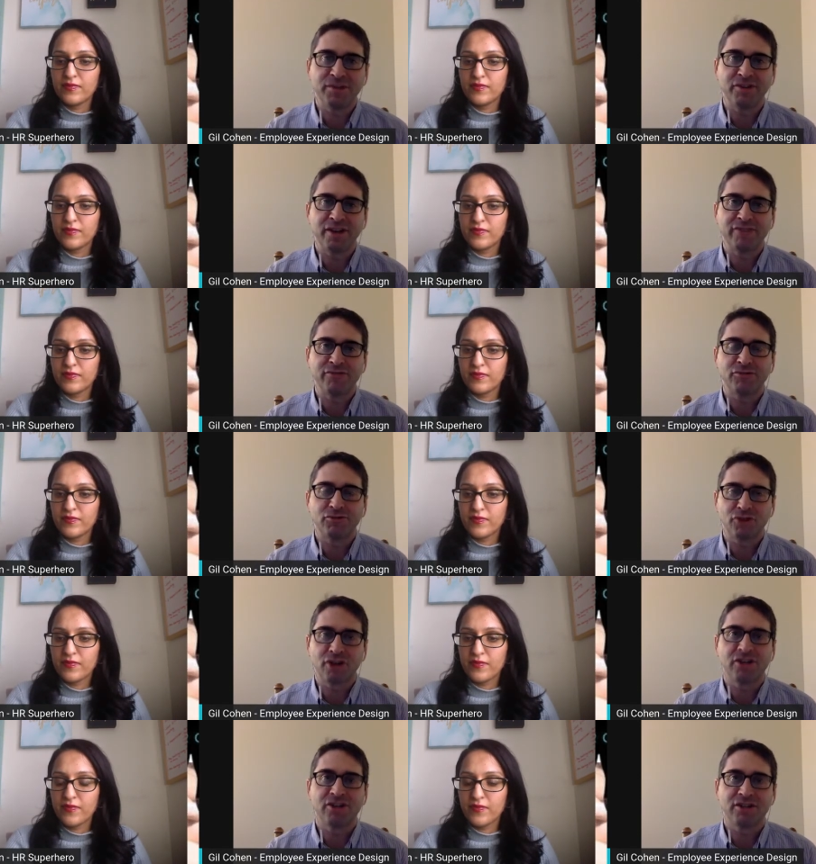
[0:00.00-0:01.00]
Speaker 1: be grateful
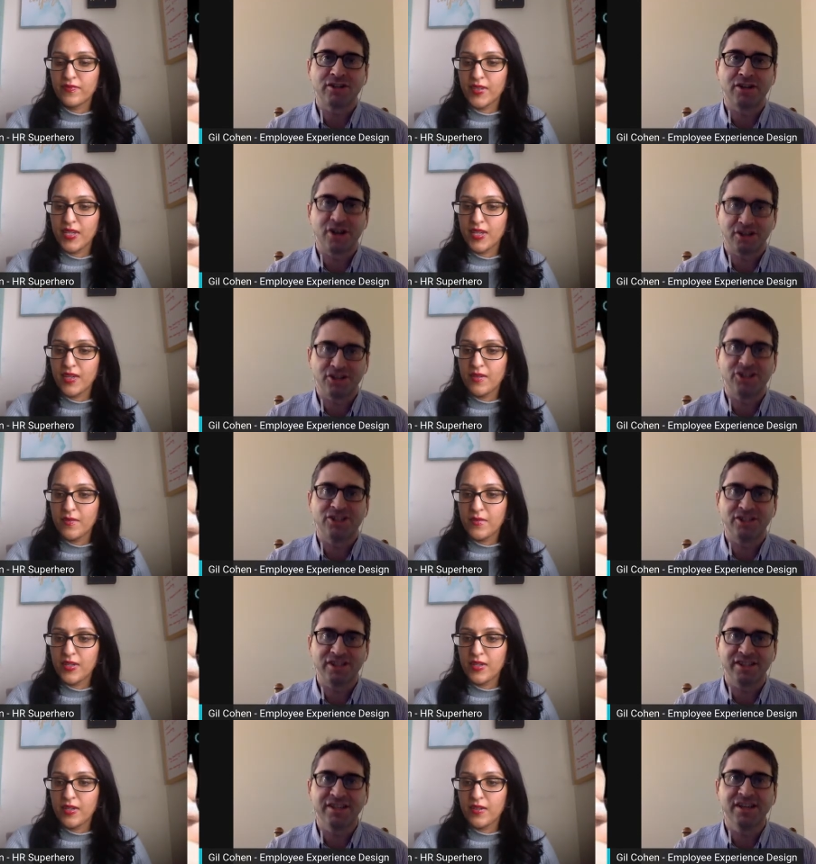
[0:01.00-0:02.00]
try to
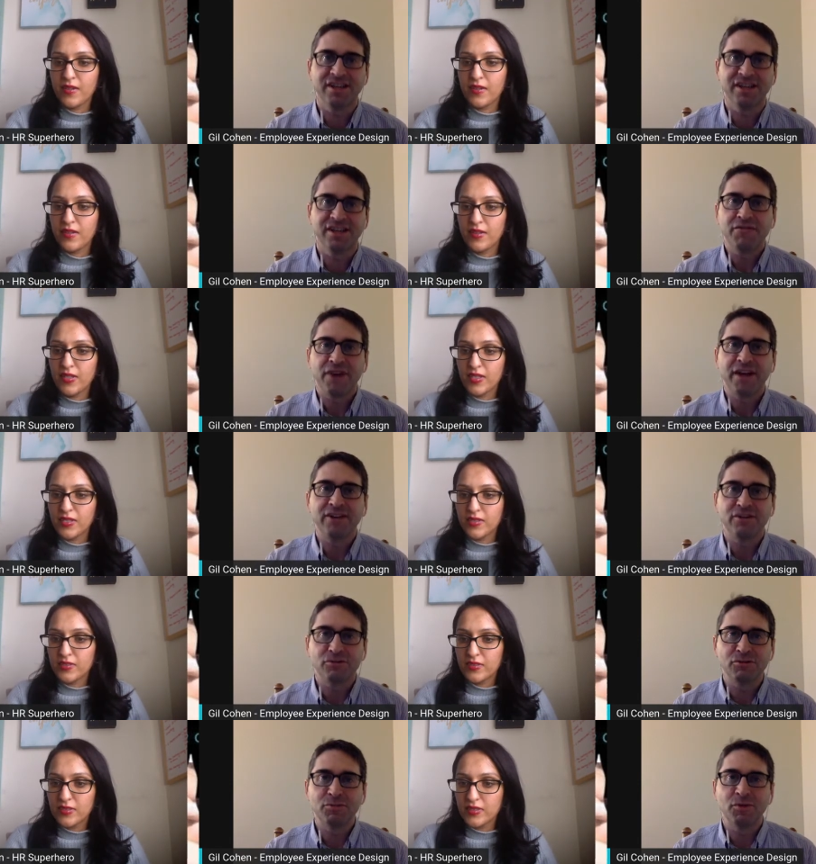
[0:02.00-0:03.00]
consciously
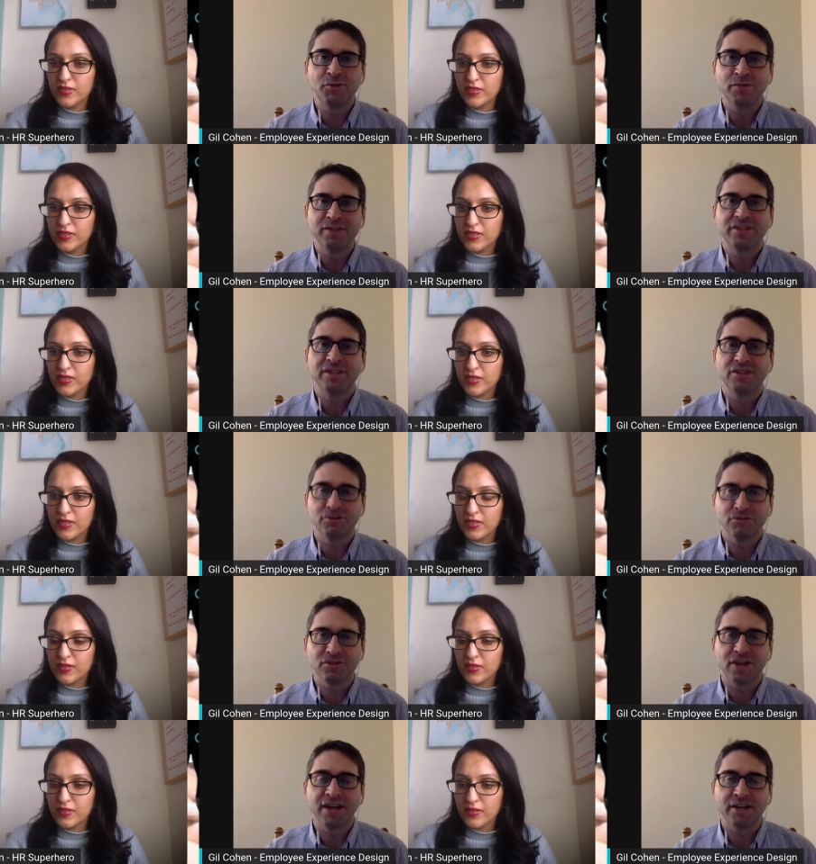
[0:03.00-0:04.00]
find those moments and
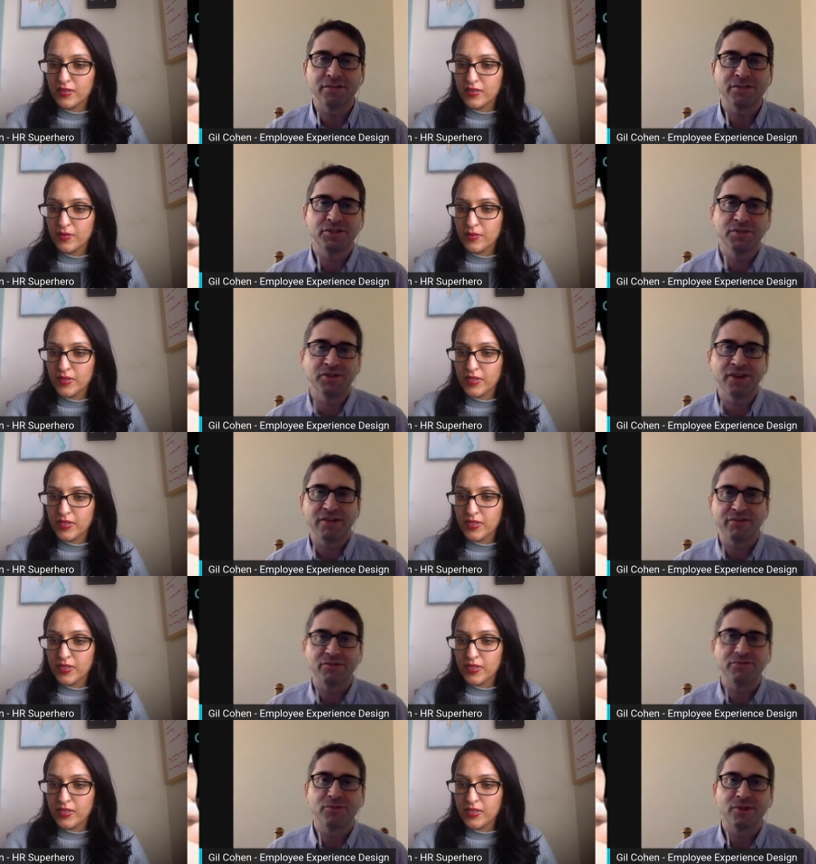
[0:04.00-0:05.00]
those items to be
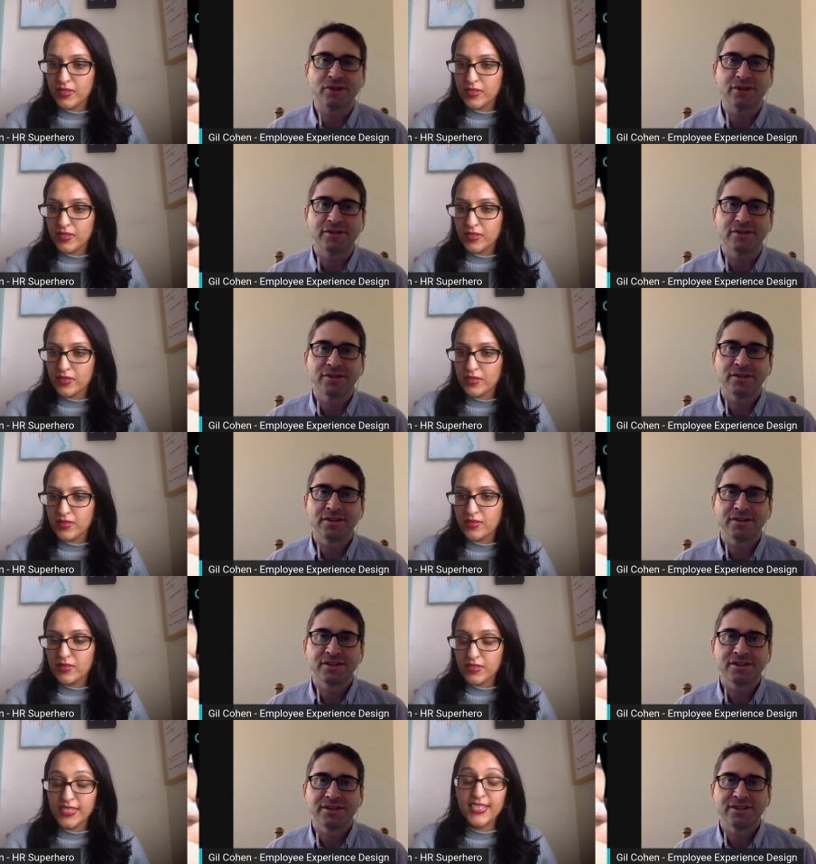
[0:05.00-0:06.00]
grateful for
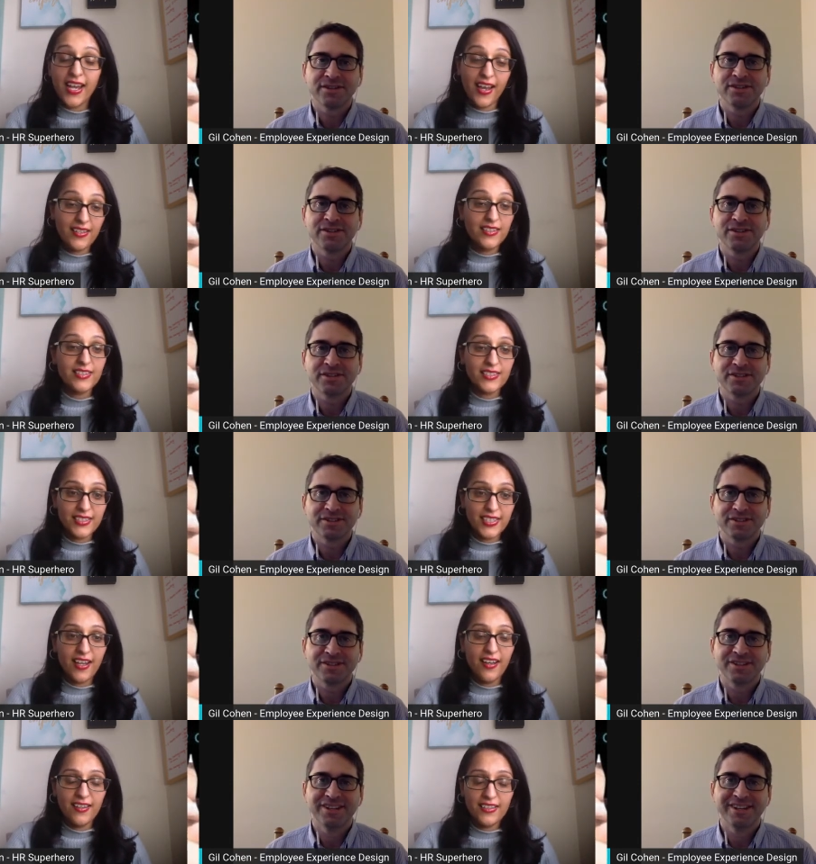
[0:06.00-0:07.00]
Speaker 2: yeah
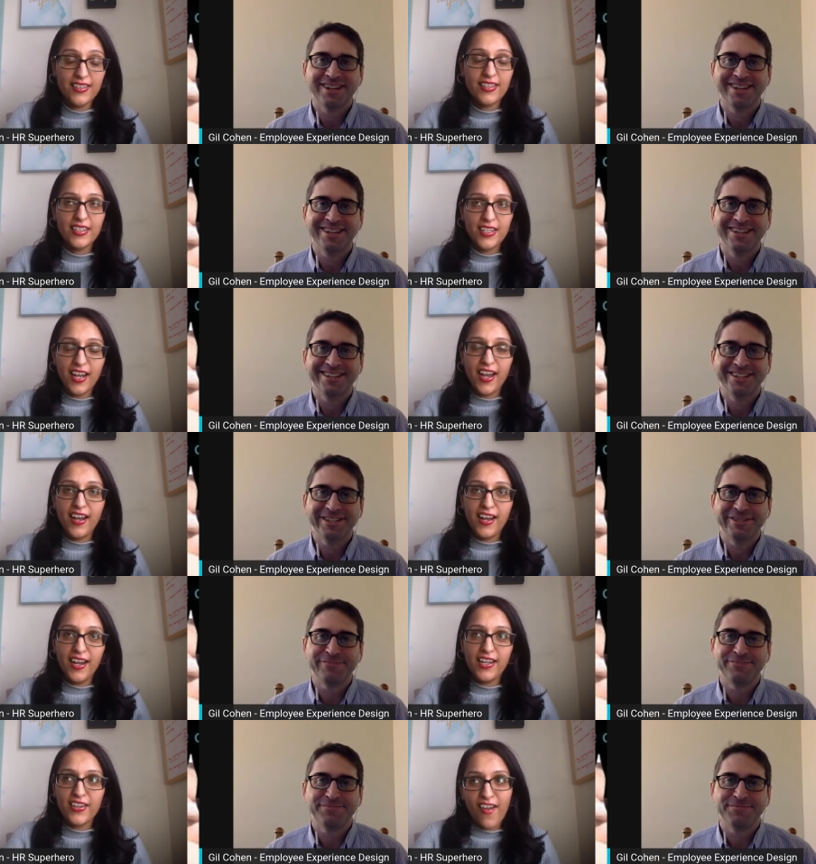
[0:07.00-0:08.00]
yeah mm-hmm.
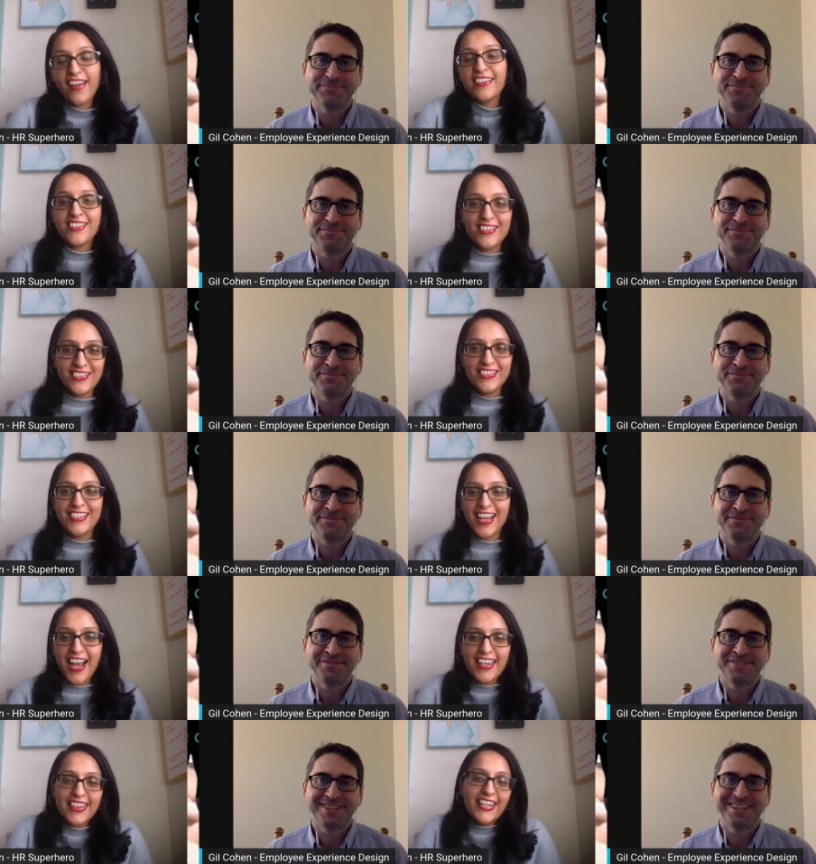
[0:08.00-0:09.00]
uh gratitude
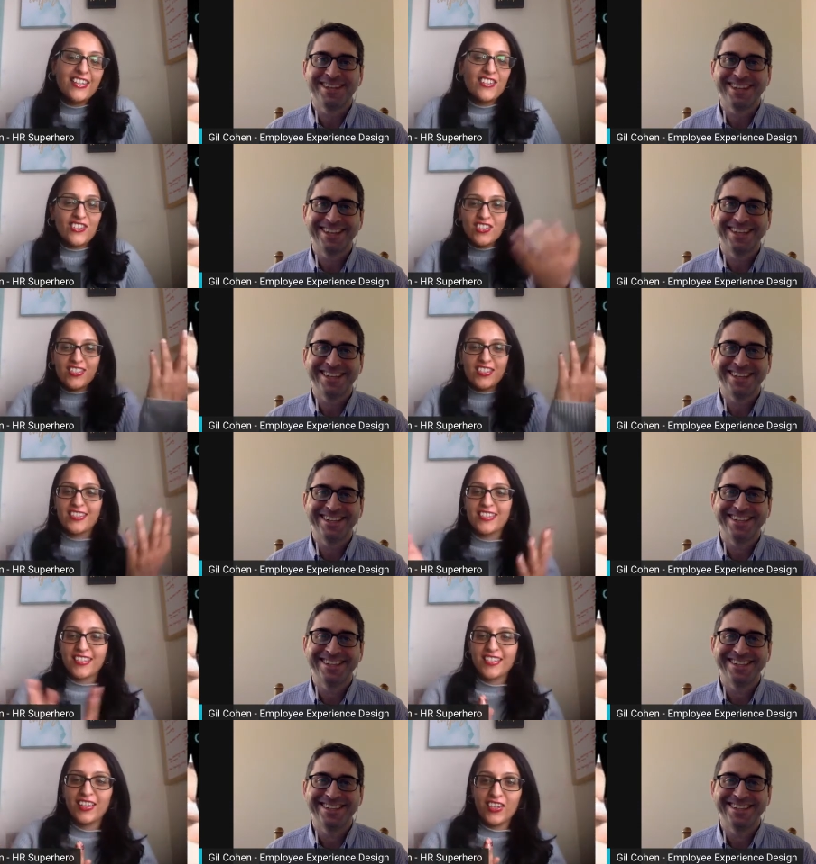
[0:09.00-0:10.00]
i think you just
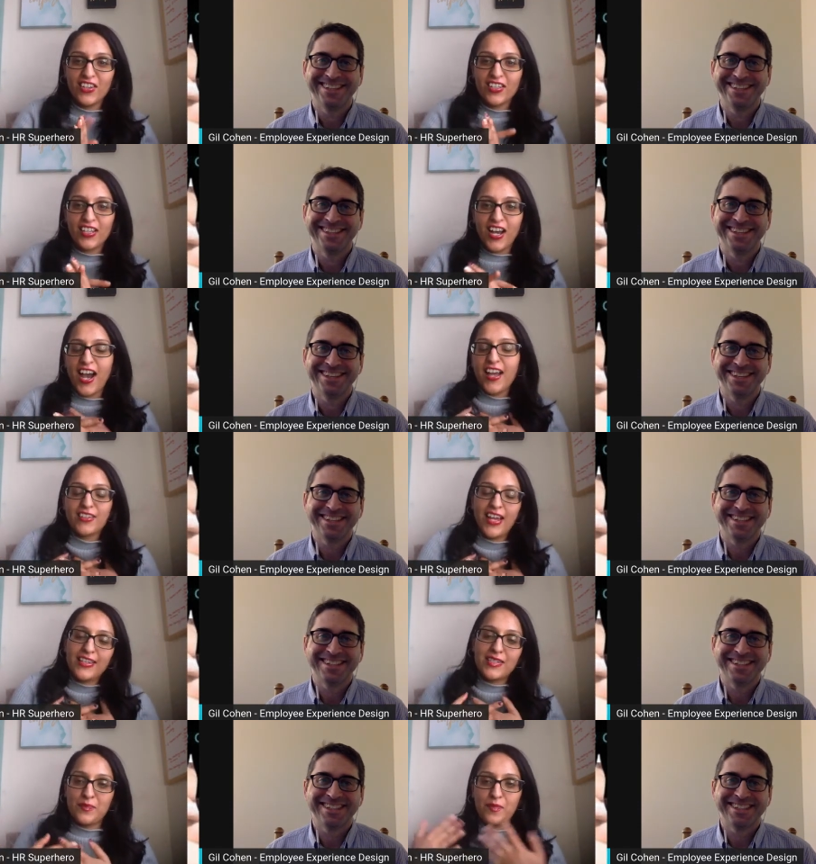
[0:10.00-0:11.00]
mm-hmm. look i
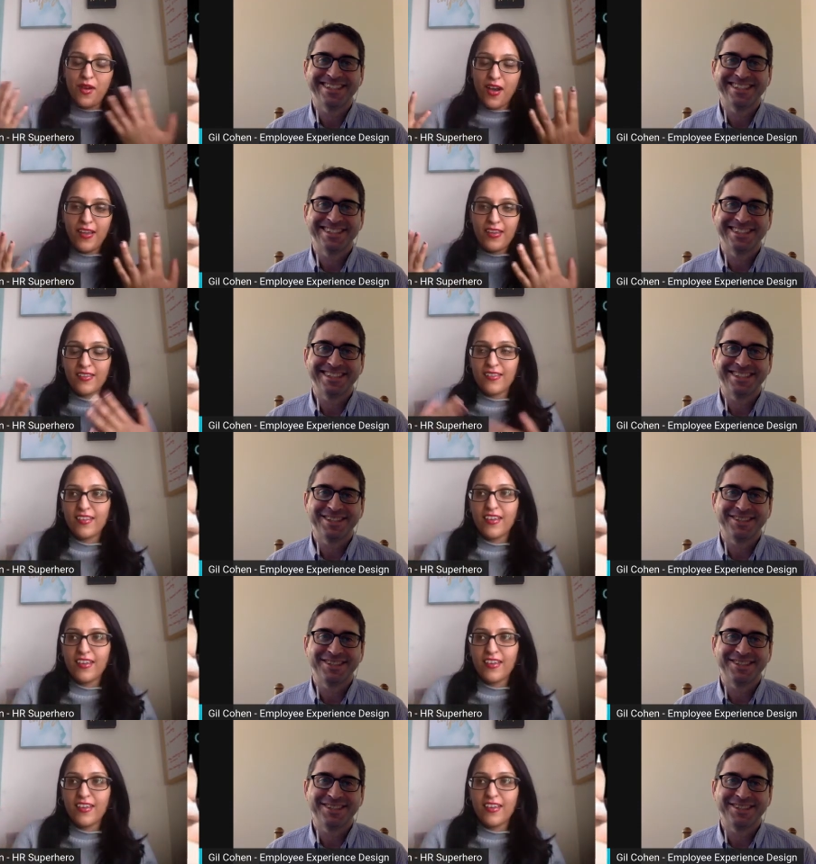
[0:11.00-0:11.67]
that's my